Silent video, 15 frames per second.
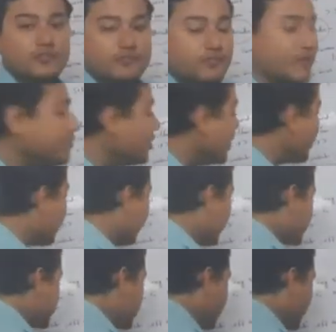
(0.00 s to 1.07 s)
Width
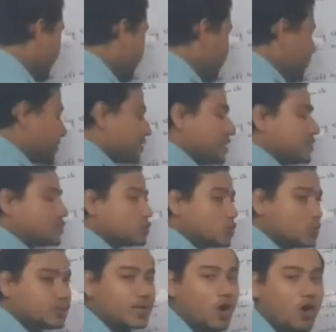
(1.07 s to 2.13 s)
equals to 50%.
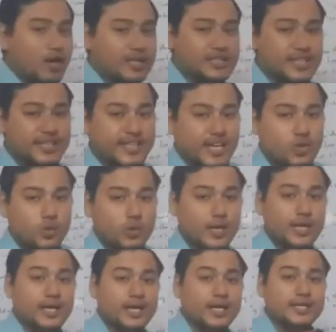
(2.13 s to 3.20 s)
So the horizontal
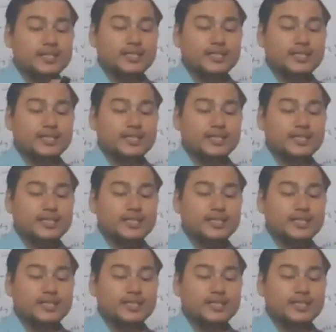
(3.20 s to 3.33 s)
ruler,